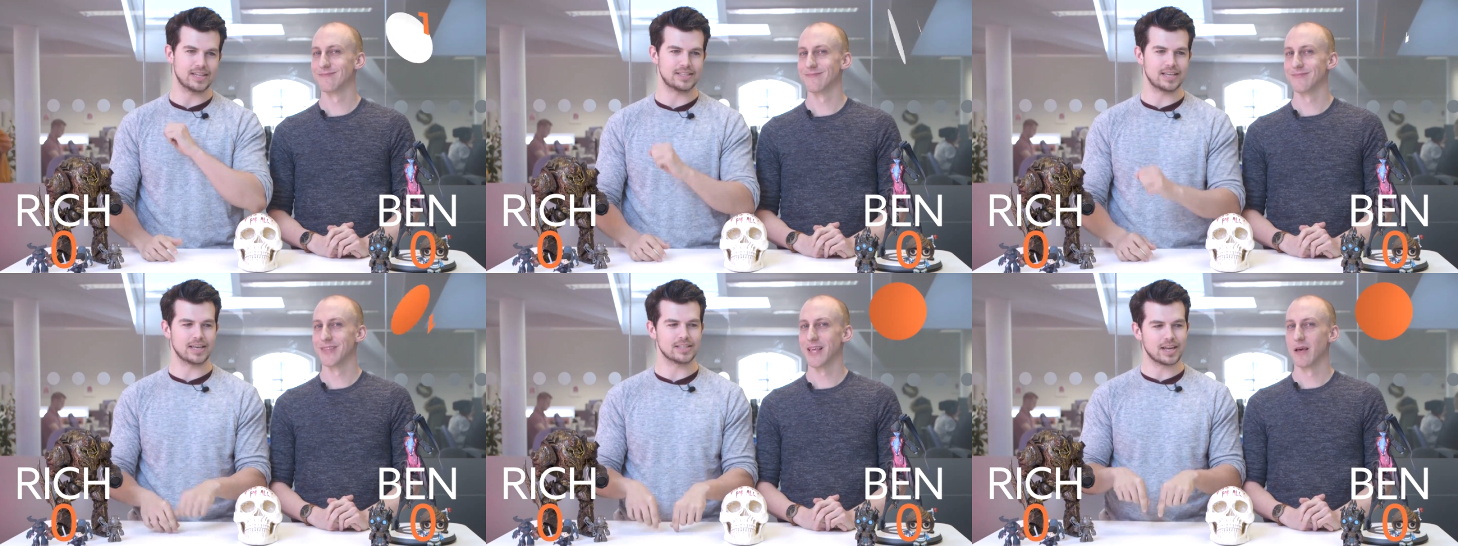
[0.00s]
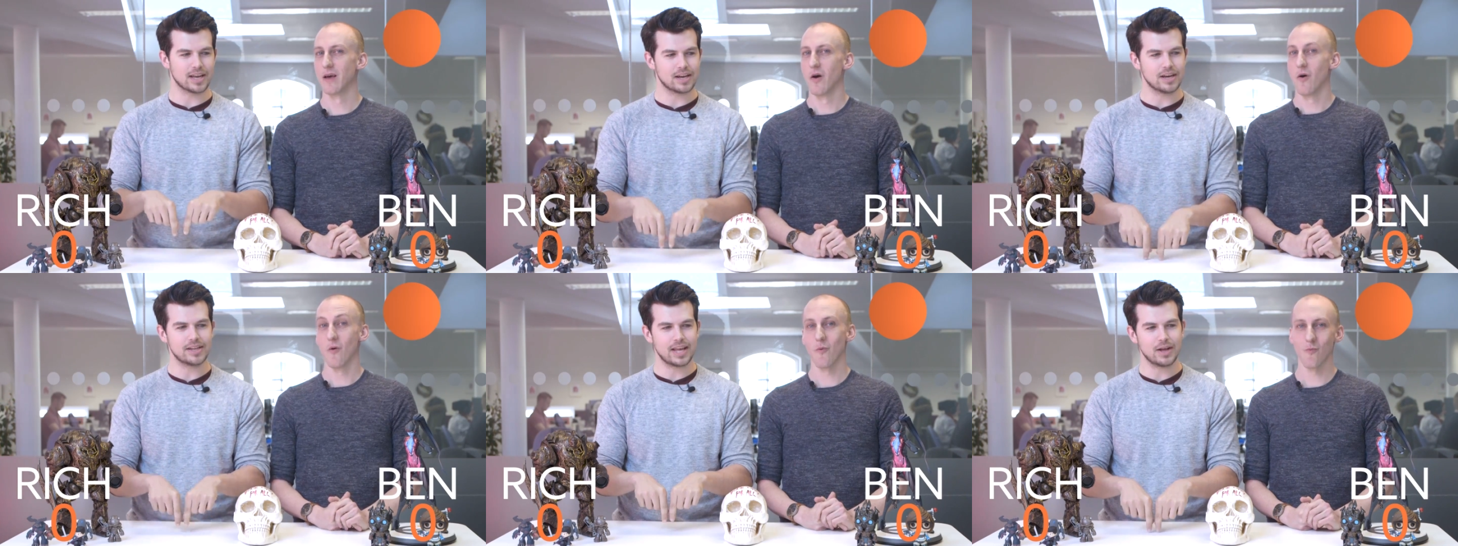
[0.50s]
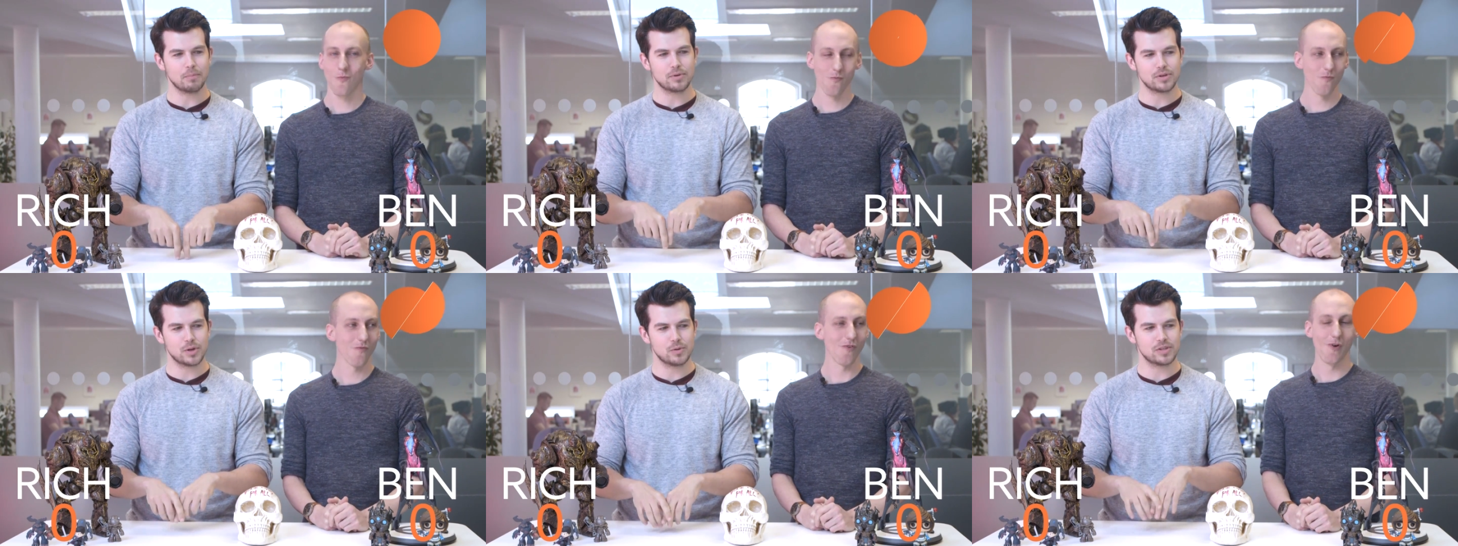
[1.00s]
Speaker 1: 10 seconds. I can't help
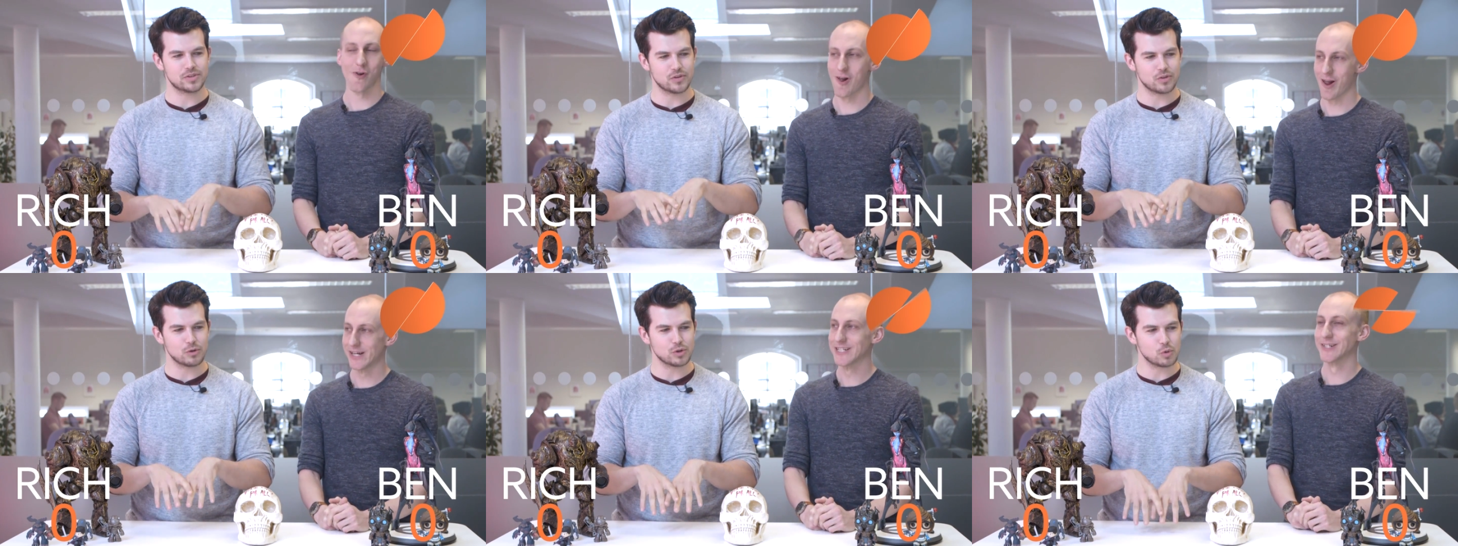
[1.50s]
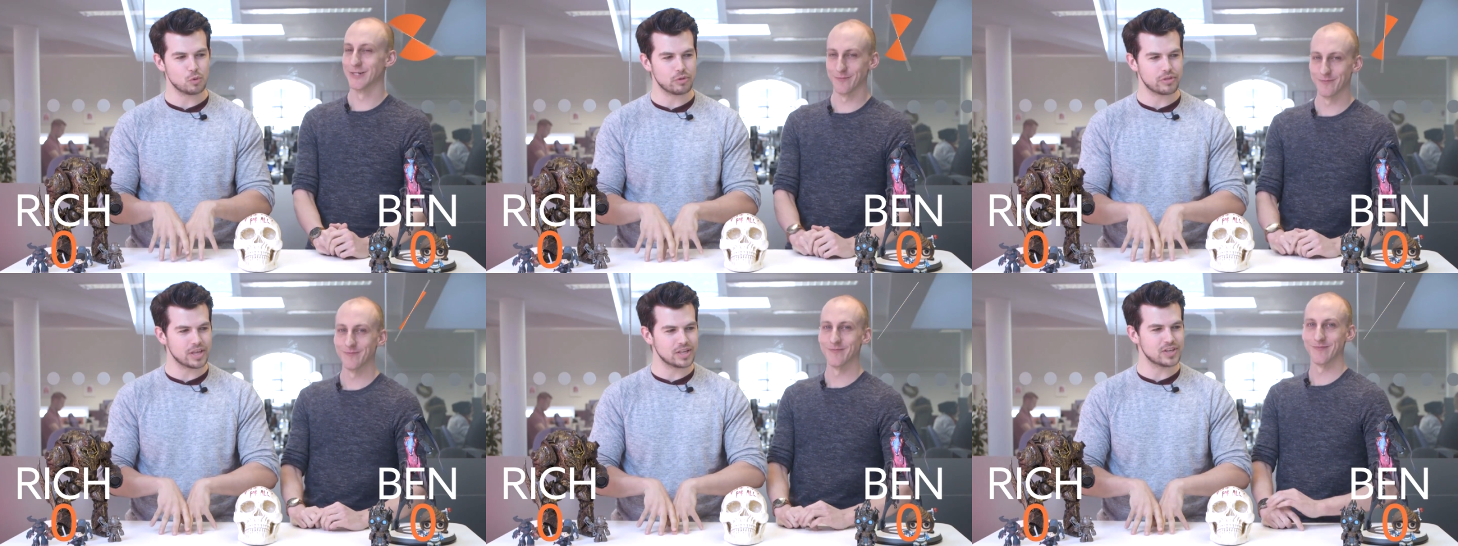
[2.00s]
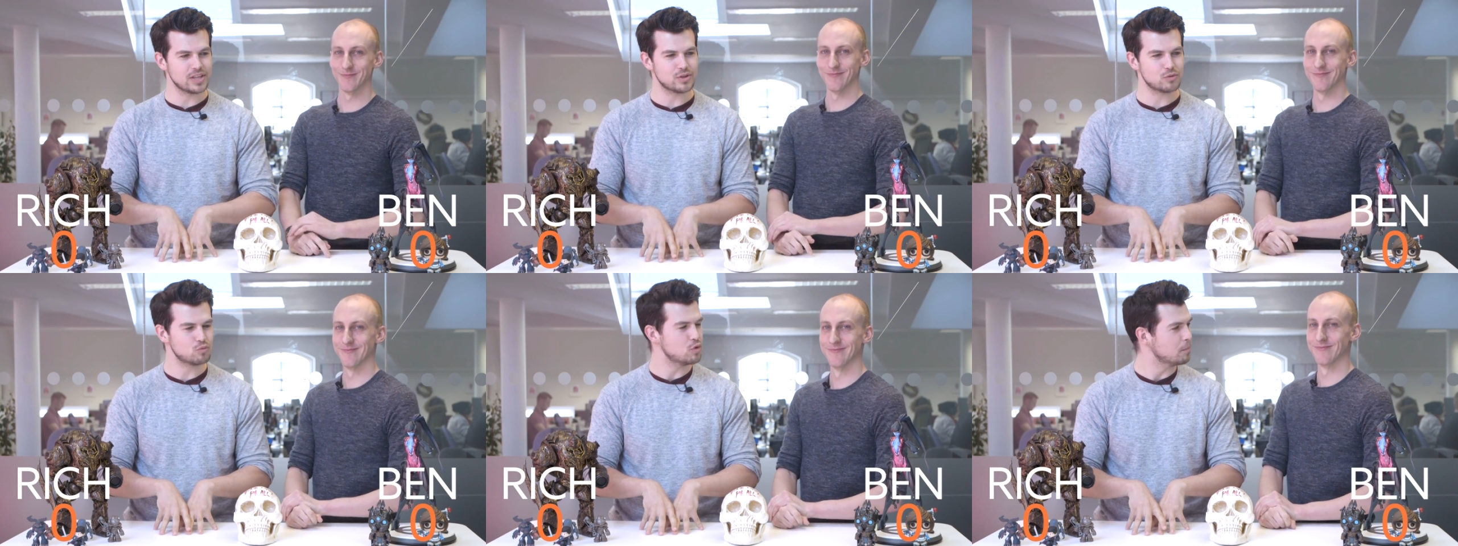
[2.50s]
but notice that those are all things in
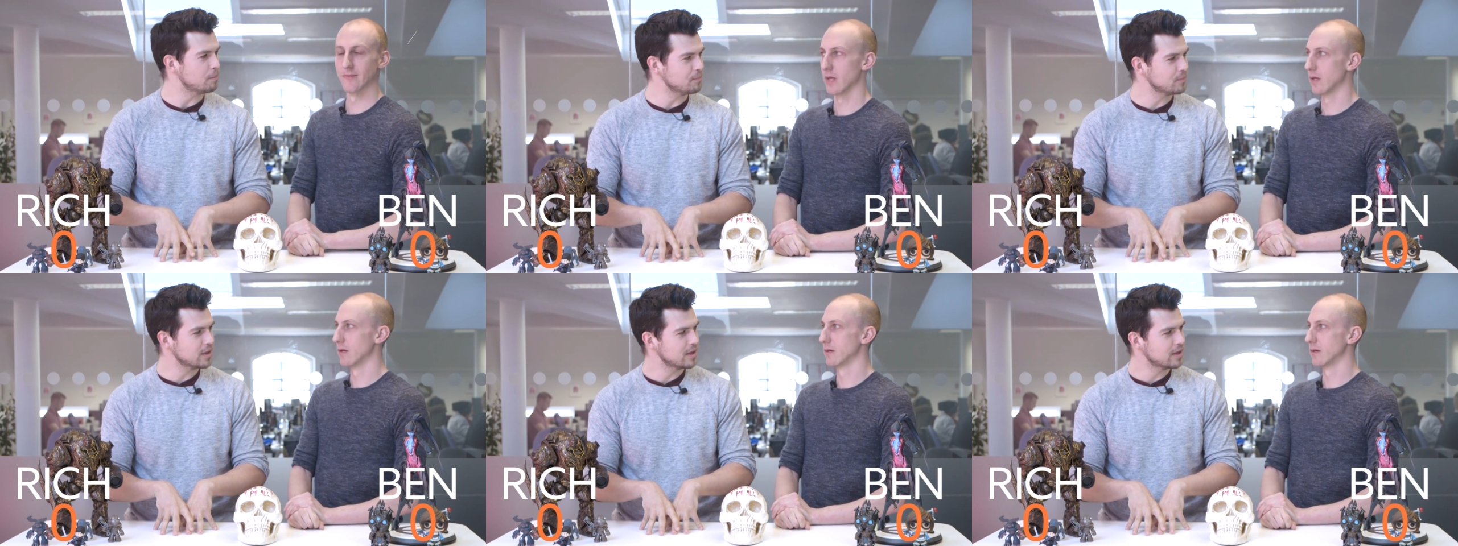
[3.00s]
the room.